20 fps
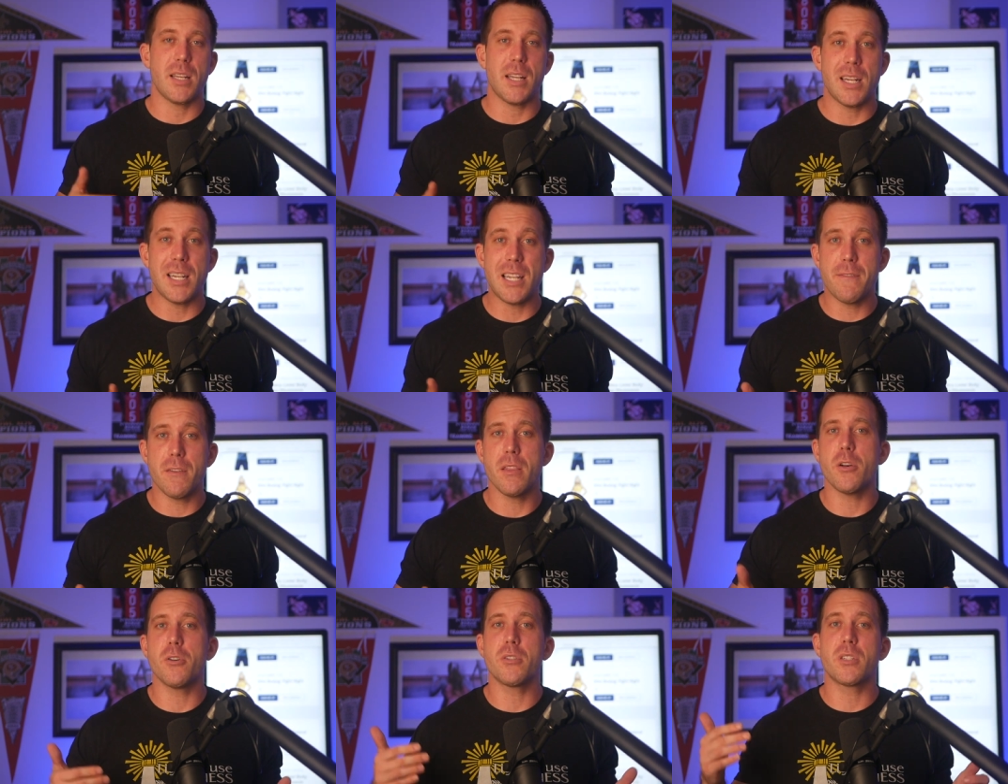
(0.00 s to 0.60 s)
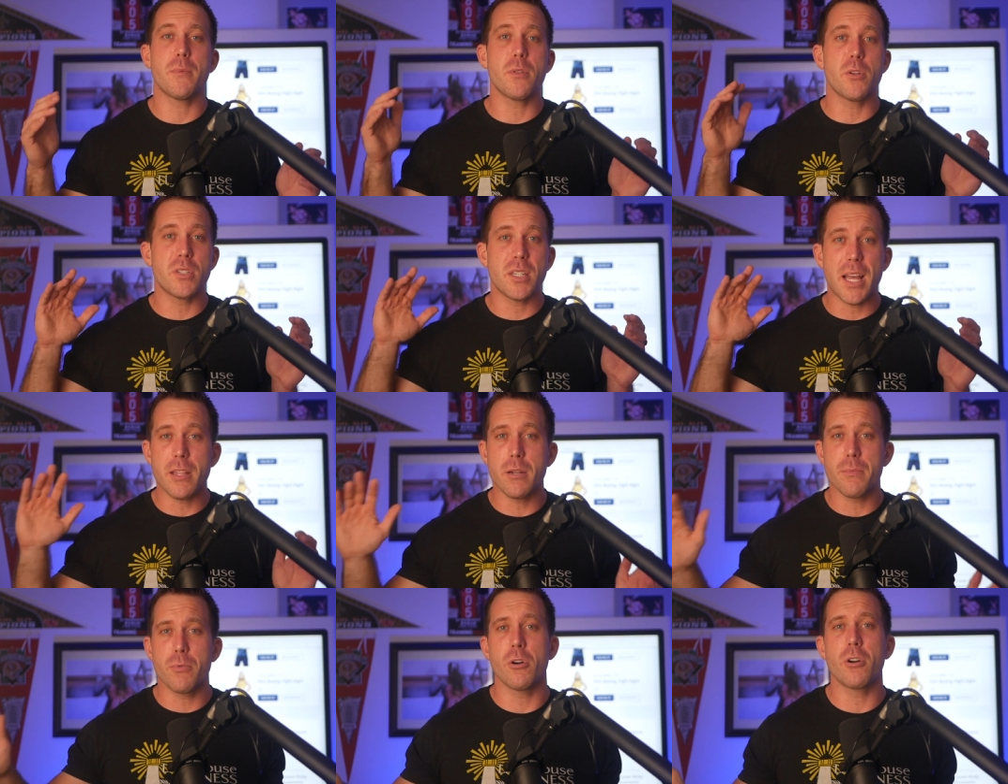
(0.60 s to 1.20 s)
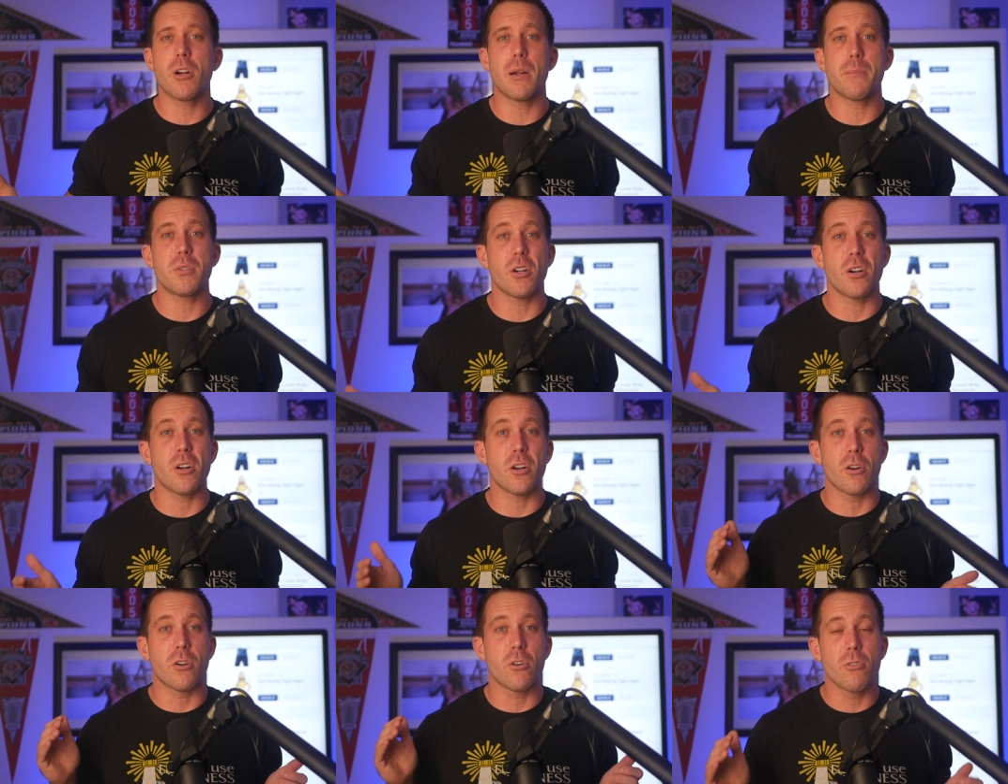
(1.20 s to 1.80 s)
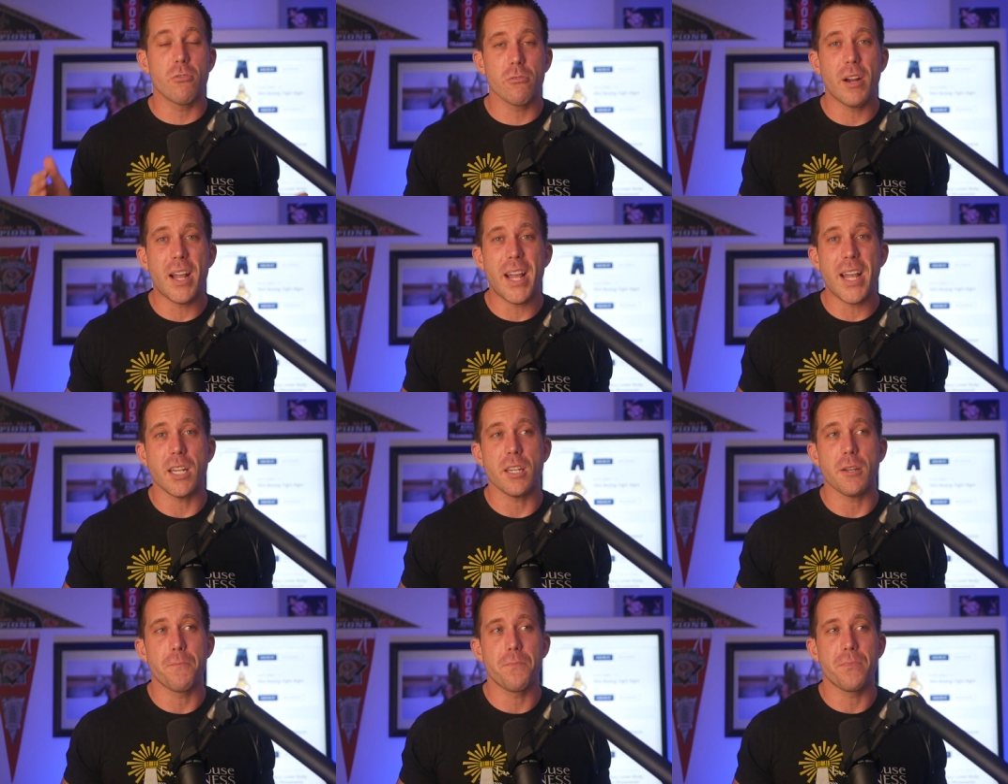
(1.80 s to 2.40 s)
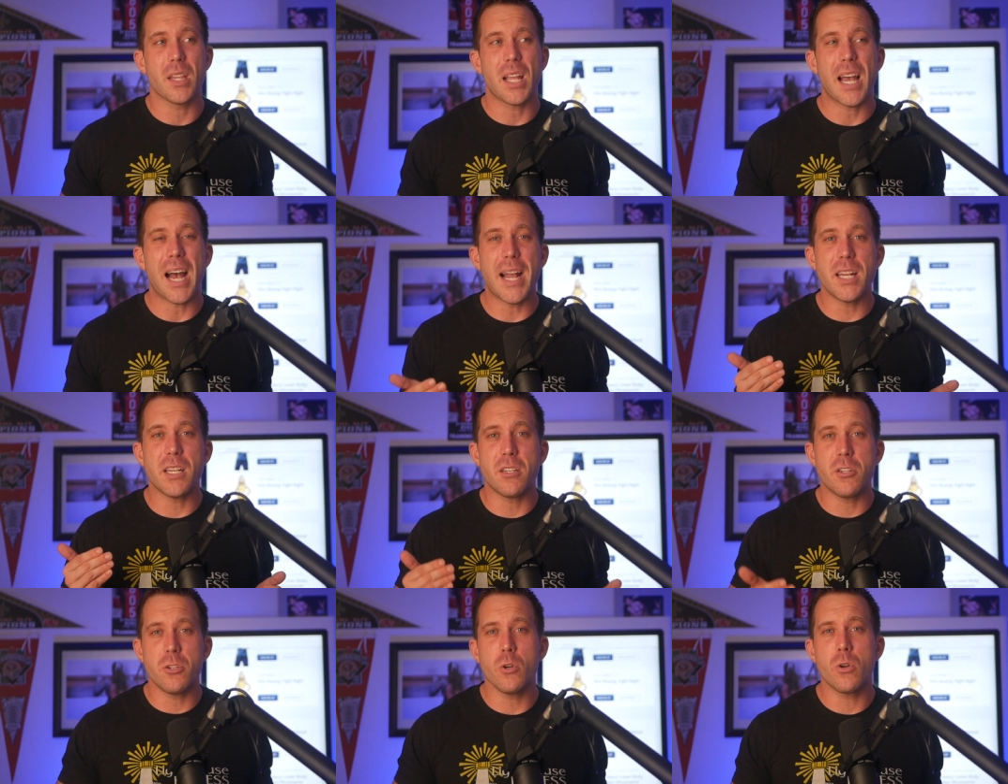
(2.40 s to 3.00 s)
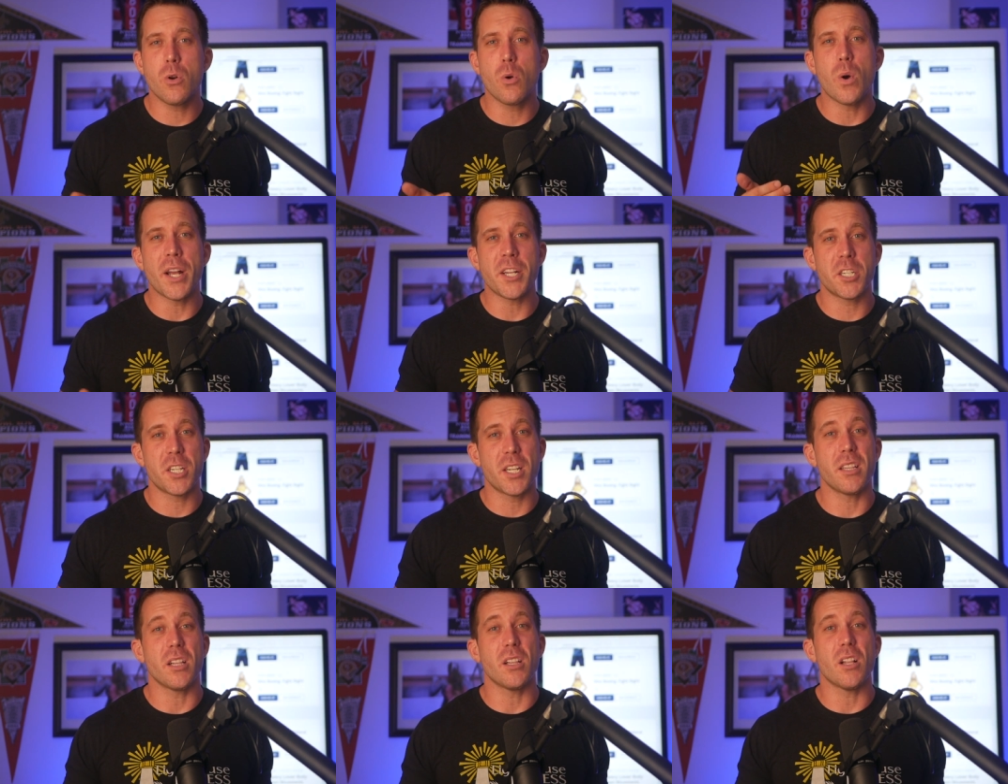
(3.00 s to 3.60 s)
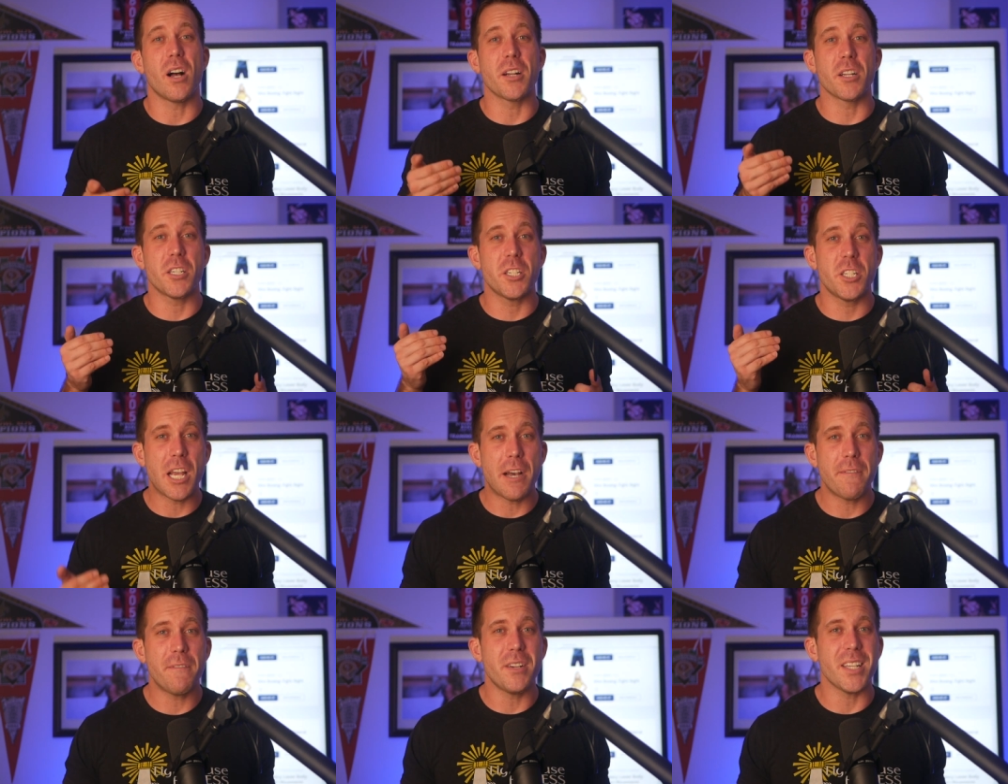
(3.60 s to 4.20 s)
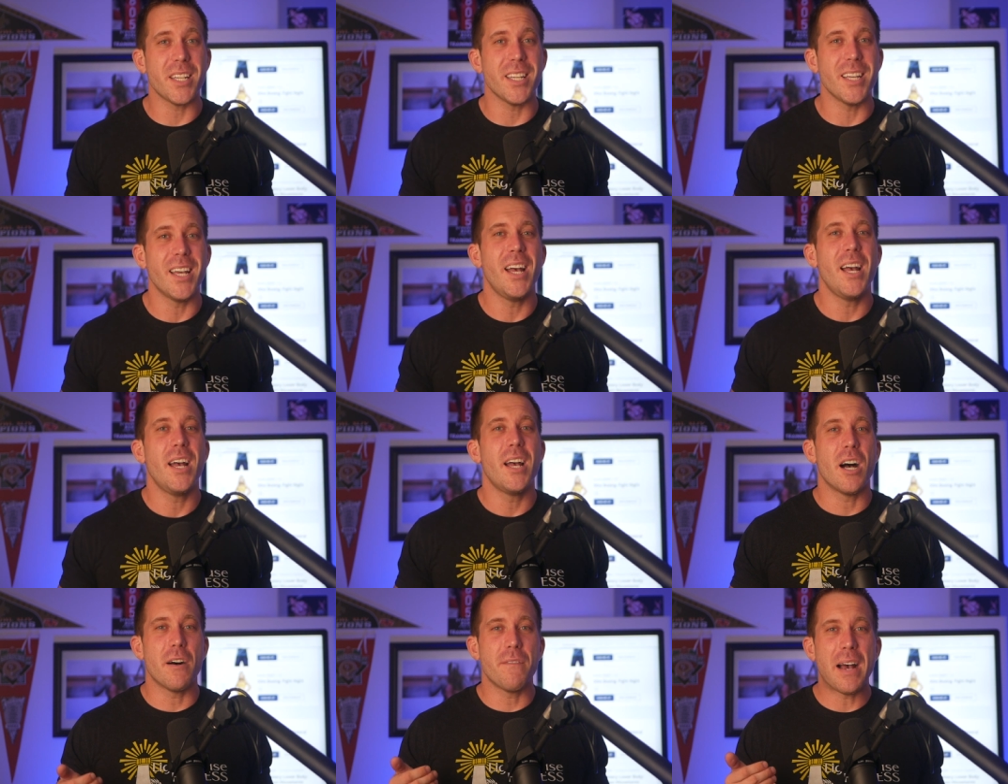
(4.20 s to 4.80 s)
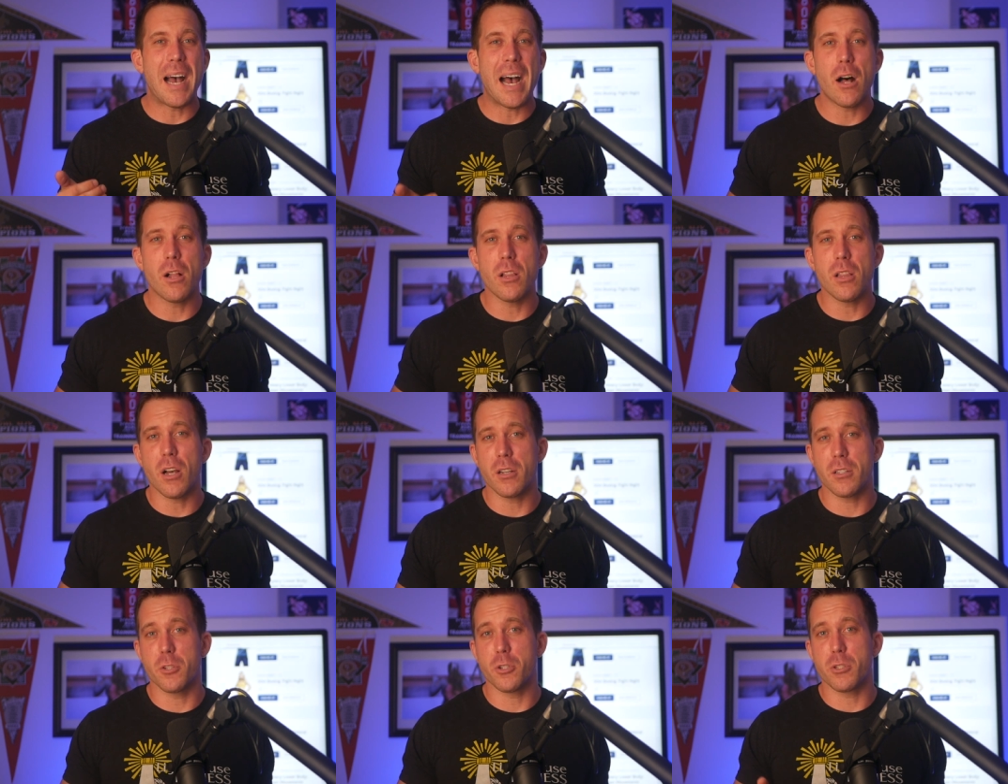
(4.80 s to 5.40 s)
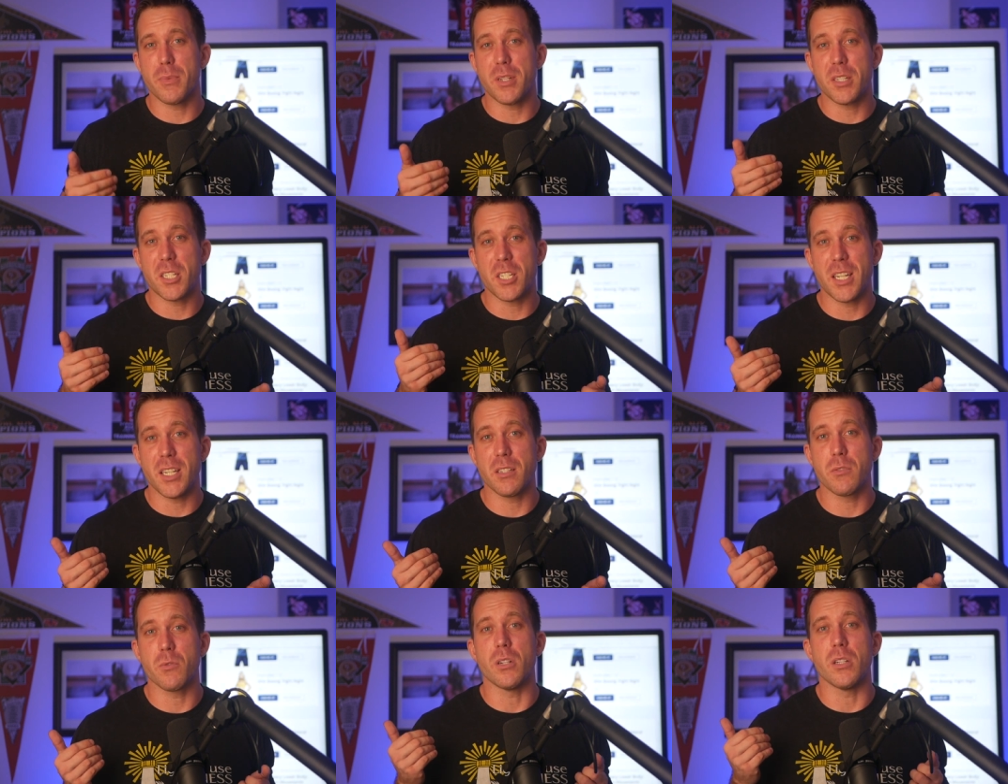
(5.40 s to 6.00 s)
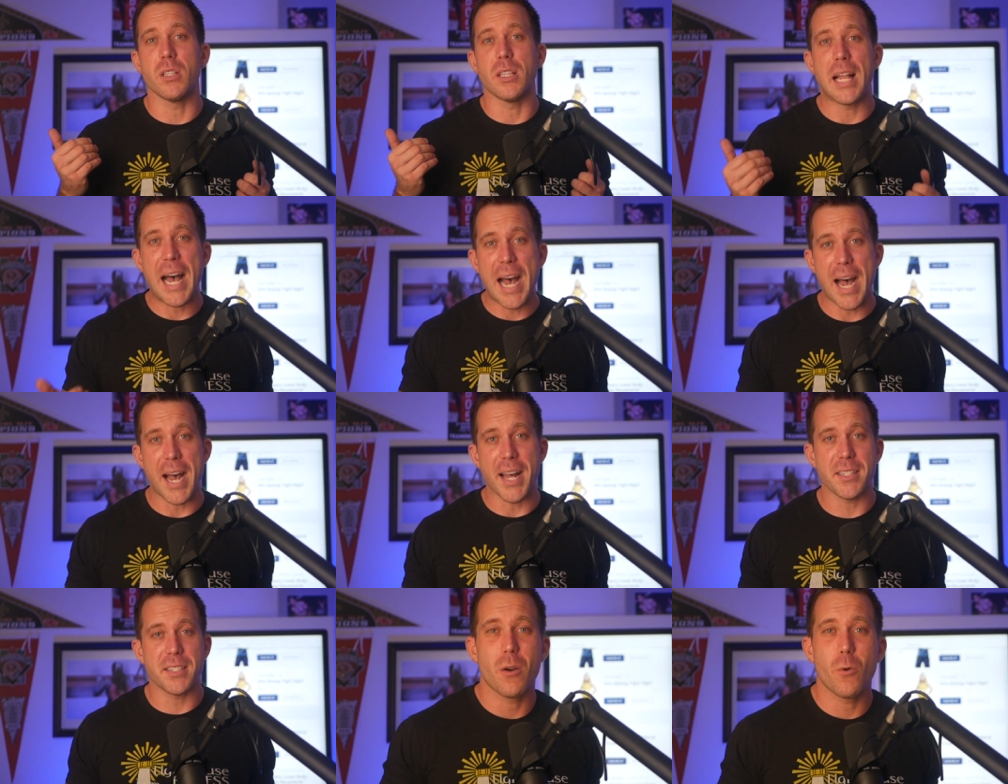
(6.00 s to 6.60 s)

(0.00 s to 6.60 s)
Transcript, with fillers: And even though some of those other programs are great, I do question the longevity of how long those machines will last.